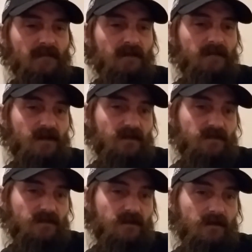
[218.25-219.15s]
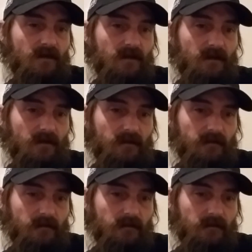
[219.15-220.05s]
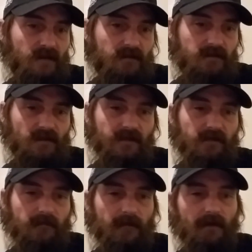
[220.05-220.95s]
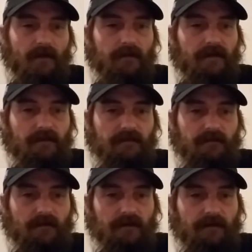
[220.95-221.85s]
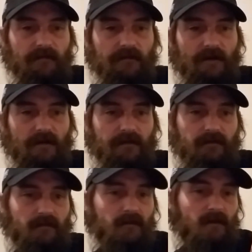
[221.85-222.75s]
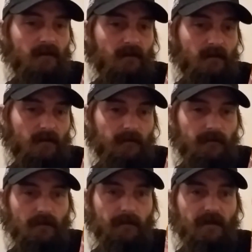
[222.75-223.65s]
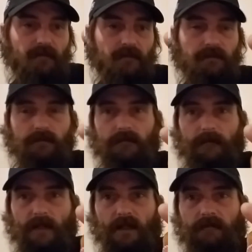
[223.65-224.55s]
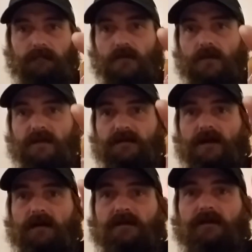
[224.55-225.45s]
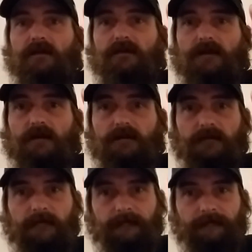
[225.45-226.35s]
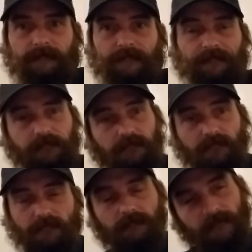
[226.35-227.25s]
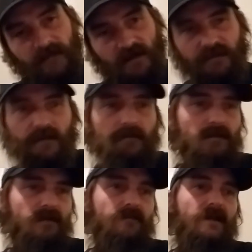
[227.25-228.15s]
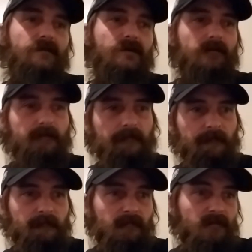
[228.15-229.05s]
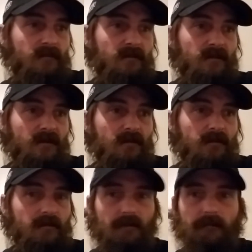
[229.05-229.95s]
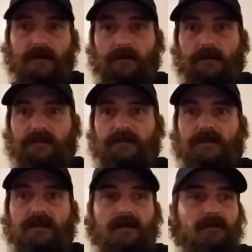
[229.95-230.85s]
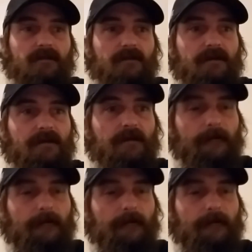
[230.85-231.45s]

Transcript: And that's the uh, Mixed Chili Inferno Extreme Sauce. Four peppers. More or less habanero sauce. What's it. Good flavor. We'll move on to the next one here.